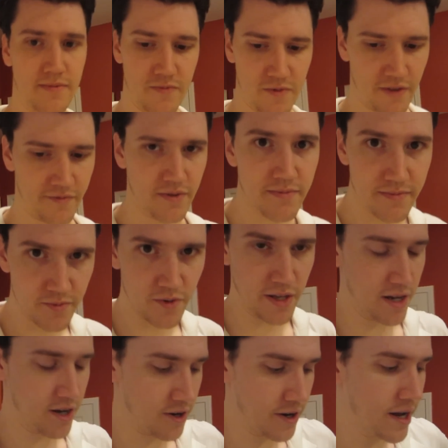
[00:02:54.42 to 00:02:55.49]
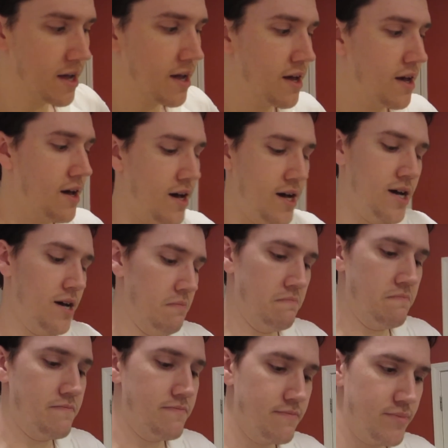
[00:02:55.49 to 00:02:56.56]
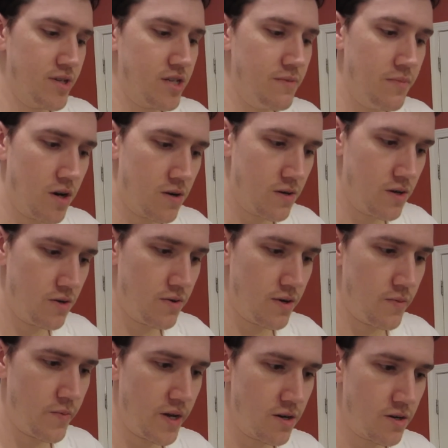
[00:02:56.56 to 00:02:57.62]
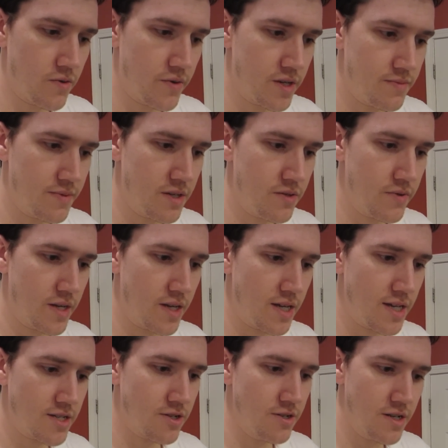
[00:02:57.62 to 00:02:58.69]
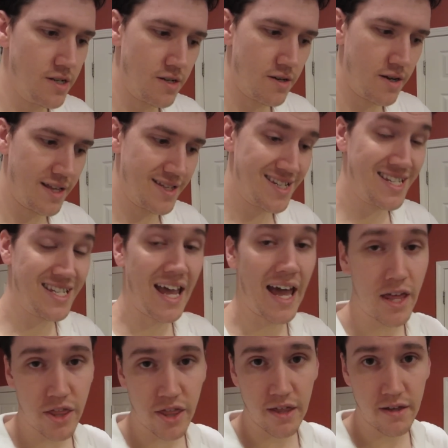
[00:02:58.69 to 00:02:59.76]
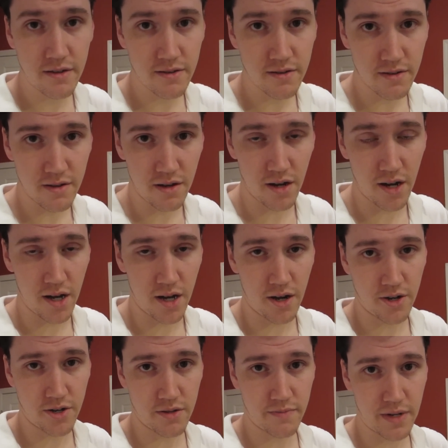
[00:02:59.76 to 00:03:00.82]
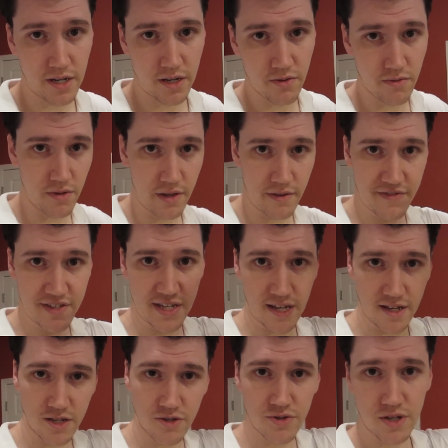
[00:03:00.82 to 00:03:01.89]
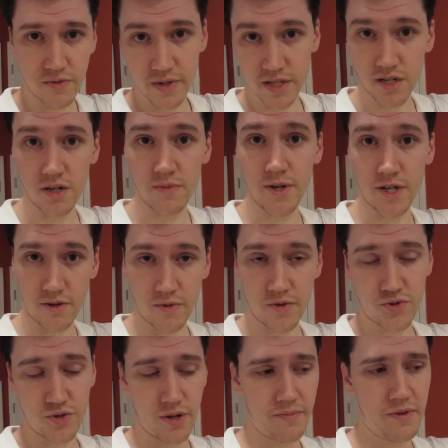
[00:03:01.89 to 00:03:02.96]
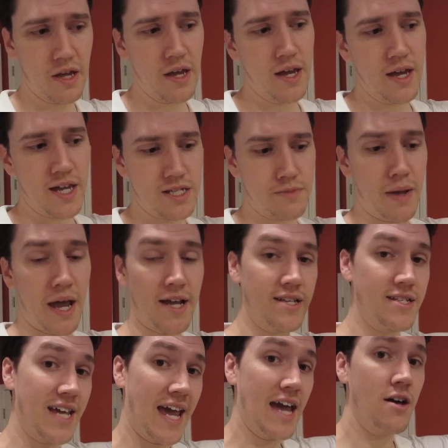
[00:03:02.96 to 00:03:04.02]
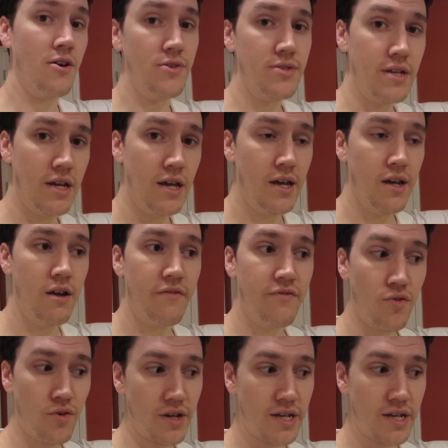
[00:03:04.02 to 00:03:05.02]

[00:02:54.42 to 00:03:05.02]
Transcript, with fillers: whatever, I'm really hungry. Um, but tomorrow we are going to be doing Easter dinner, and Seth, uh, our good buddy who lives in Houston, we saw him on our road trip, is back in town for